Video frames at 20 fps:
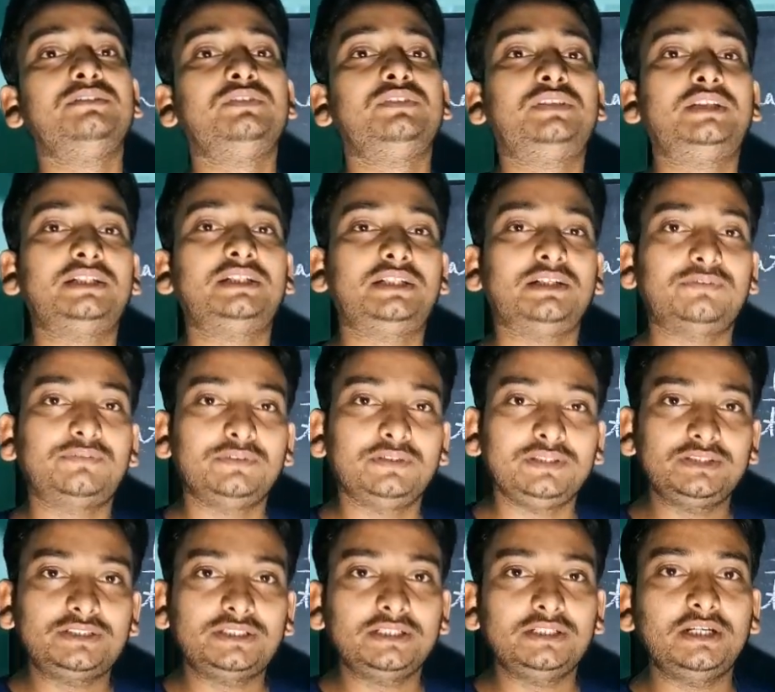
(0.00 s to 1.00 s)
the
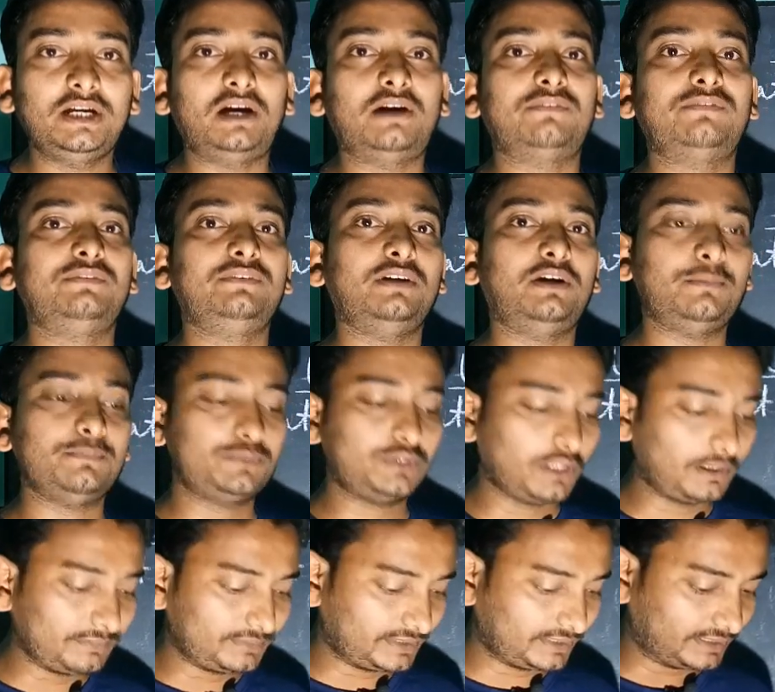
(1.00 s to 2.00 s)
definition of Noam
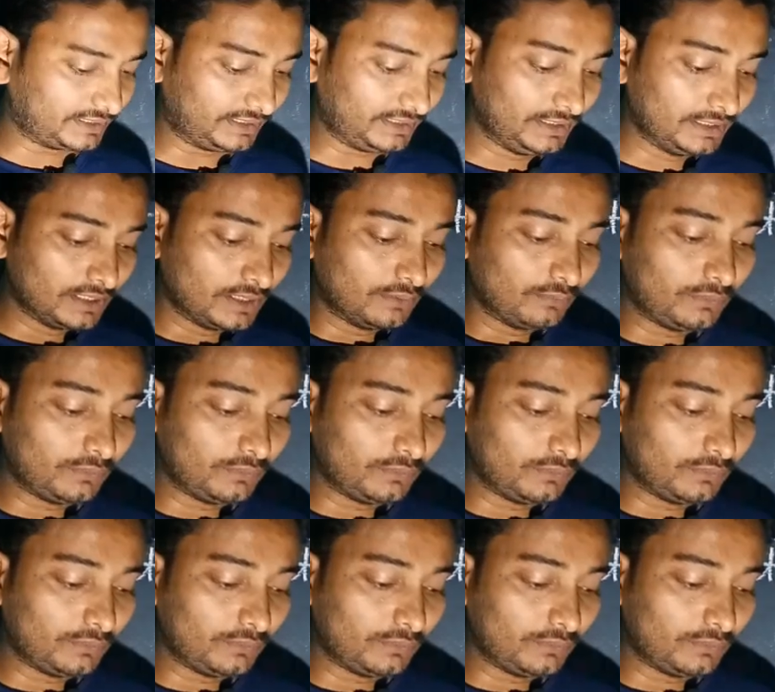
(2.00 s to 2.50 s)
Chomsky,